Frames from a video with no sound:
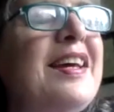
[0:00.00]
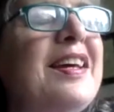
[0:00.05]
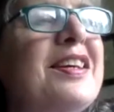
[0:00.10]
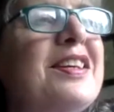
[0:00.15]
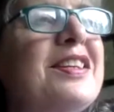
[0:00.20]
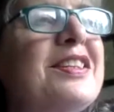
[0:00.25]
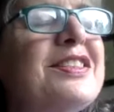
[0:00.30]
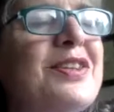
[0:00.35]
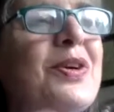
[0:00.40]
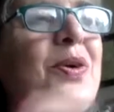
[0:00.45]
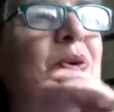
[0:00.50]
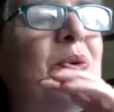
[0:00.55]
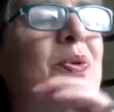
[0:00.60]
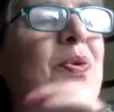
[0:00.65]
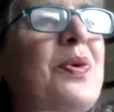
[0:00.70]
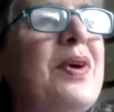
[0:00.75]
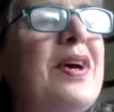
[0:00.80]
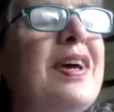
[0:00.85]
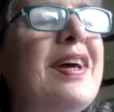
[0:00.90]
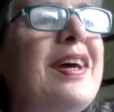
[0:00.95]

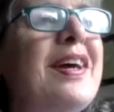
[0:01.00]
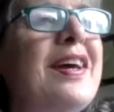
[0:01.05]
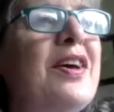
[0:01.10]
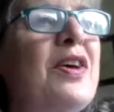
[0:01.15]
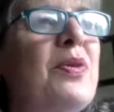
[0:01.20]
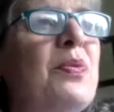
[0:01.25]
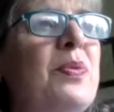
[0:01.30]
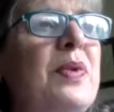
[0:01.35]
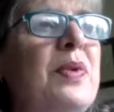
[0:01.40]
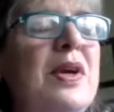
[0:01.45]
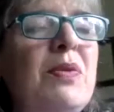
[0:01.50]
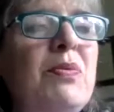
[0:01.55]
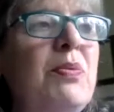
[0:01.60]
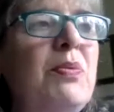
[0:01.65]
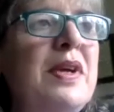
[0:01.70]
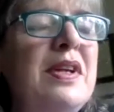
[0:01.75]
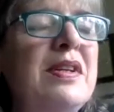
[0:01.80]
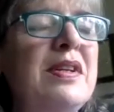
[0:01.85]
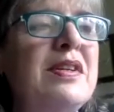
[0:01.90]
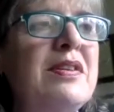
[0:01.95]
so we
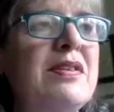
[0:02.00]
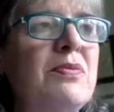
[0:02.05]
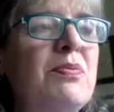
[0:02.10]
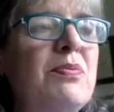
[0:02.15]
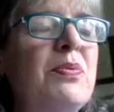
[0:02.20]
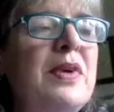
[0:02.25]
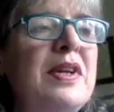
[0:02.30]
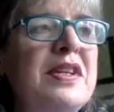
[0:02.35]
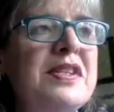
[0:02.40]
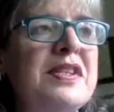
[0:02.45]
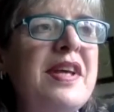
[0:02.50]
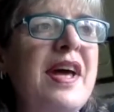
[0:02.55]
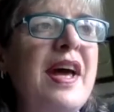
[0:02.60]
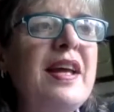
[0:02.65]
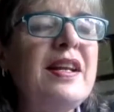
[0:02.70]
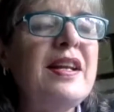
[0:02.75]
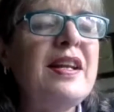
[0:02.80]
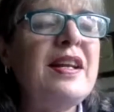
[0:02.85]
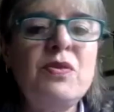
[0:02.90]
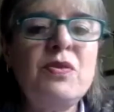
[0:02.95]
we we
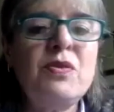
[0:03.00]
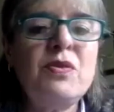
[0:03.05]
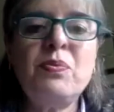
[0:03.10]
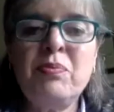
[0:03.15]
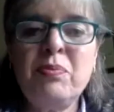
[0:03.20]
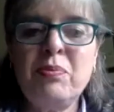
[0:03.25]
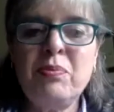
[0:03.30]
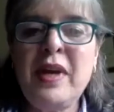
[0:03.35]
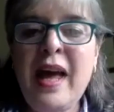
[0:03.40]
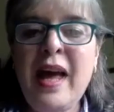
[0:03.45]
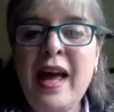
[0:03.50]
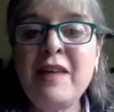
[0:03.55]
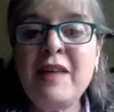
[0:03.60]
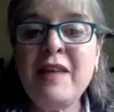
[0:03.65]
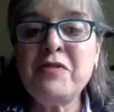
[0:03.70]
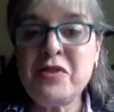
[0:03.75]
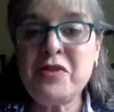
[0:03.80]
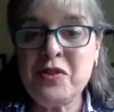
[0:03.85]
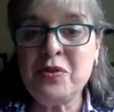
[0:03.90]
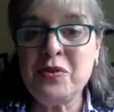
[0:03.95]
decided we
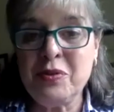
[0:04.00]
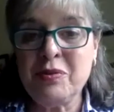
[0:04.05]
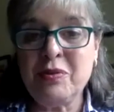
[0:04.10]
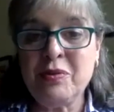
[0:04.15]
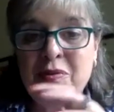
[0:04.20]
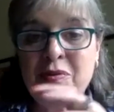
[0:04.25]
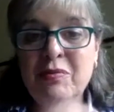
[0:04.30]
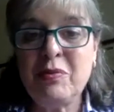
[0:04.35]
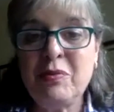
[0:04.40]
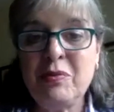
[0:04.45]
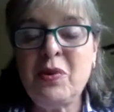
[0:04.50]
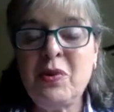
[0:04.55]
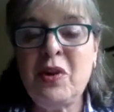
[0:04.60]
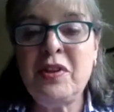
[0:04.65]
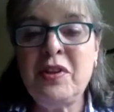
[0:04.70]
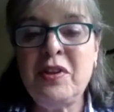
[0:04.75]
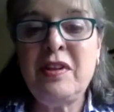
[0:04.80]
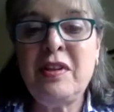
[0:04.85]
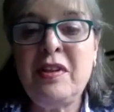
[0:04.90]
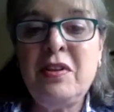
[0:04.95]
have to
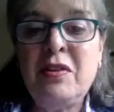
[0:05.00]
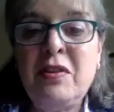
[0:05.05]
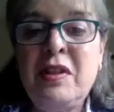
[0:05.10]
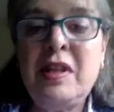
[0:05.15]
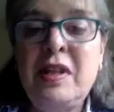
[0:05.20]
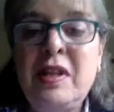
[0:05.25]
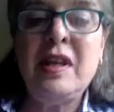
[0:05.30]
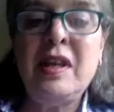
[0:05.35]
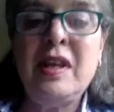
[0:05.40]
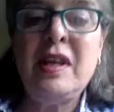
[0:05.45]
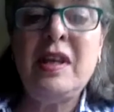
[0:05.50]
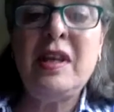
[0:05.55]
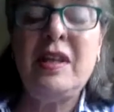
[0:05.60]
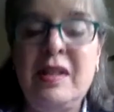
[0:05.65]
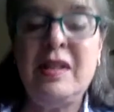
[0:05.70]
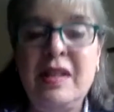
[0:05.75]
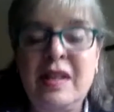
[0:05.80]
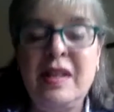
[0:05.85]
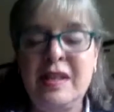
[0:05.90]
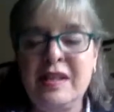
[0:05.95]
run
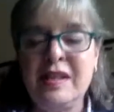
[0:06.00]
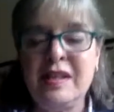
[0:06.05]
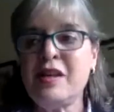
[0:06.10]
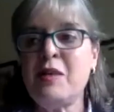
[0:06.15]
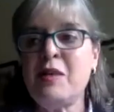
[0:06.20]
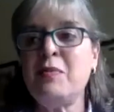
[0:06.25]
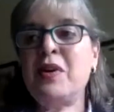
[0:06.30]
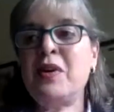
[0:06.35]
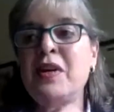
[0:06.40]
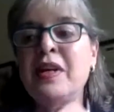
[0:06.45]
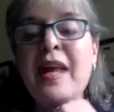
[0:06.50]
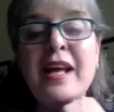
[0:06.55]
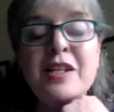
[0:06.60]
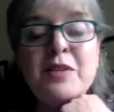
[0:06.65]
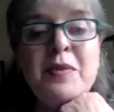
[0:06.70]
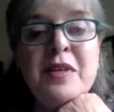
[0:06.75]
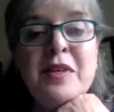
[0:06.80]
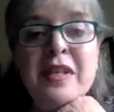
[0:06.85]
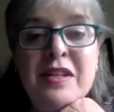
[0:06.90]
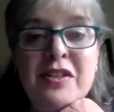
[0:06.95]
the summer
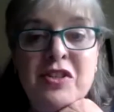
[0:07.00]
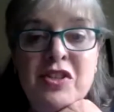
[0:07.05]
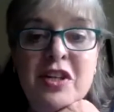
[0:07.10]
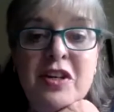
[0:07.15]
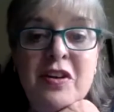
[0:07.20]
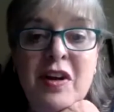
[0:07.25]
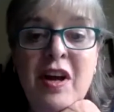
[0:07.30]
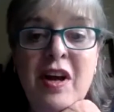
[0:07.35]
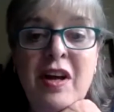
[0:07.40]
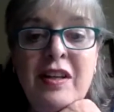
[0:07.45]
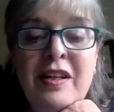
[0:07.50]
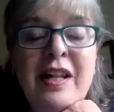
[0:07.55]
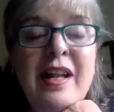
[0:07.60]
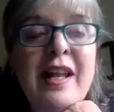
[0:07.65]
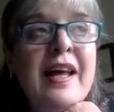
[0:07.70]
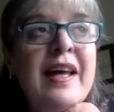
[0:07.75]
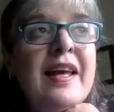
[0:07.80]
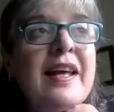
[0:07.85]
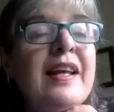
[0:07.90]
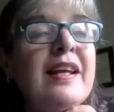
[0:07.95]
academy this year
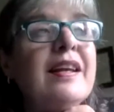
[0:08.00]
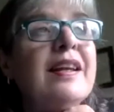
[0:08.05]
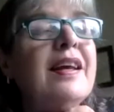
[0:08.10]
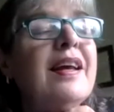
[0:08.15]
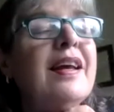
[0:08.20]
online.